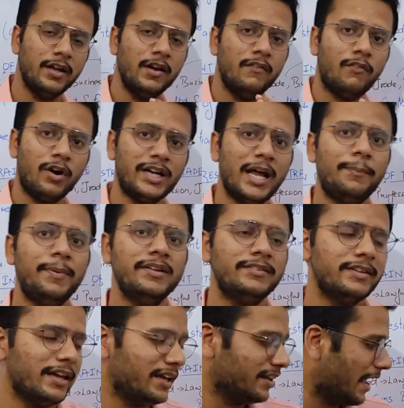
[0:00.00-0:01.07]
What happens
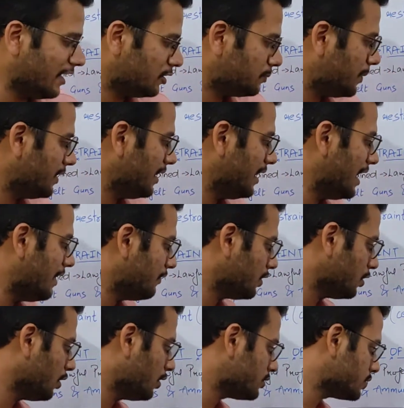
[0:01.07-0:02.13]
as per 11
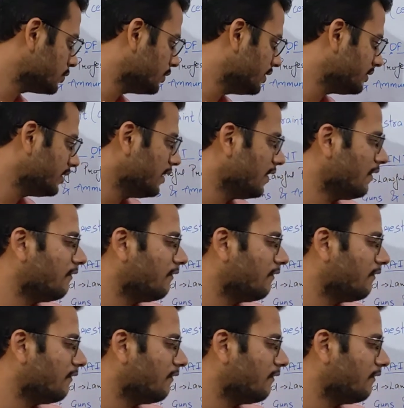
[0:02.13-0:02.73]
clause 2 is,